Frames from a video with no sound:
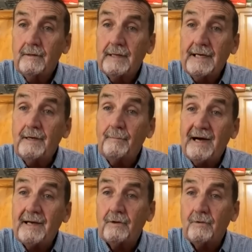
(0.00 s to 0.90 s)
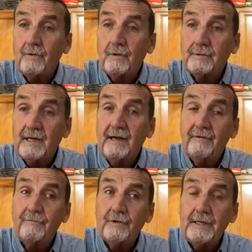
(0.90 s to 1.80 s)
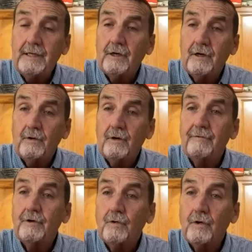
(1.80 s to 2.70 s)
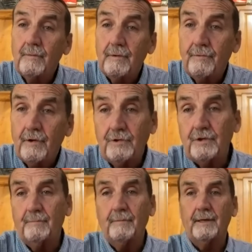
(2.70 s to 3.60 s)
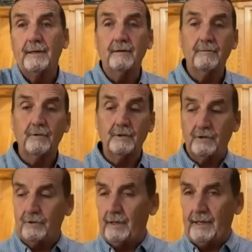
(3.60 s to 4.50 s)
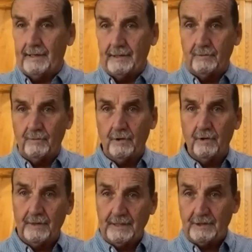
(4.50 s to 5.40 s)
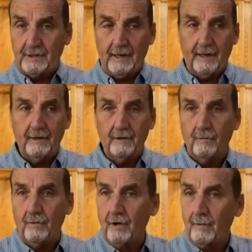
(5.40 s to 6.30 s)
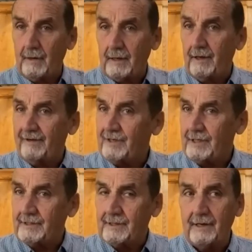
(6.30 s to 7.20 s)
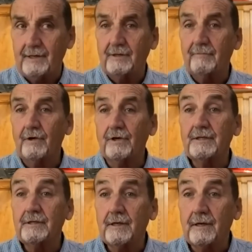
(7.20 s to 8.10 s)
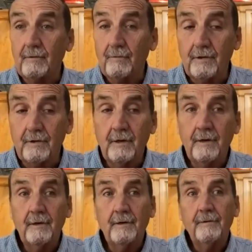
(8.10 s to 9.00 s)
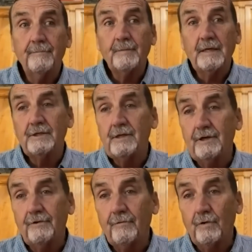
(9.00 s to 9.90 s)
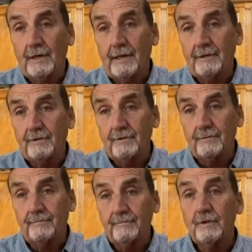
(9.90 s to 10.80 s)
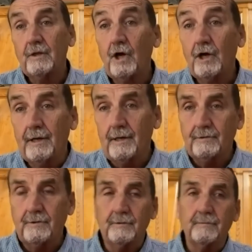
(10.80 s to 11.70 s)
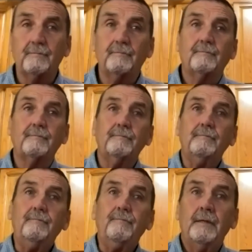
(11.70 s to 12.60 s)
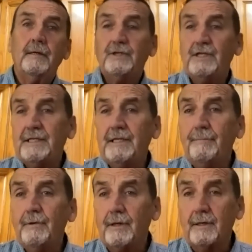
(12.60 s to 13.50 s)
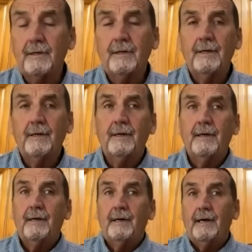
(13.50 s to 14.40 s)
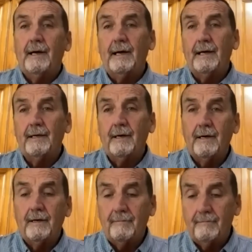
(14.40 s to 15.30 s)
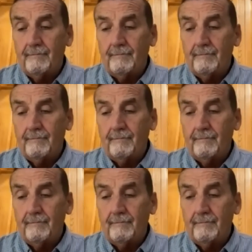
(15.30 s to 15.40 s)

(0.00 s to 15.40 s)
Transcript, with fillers: They come out of the orbs. I have video of an orb approaching me with two ladies, one on each side, and the one on my left hand side is very sick with stage four cancer, lung cancer. She's in the book. And um,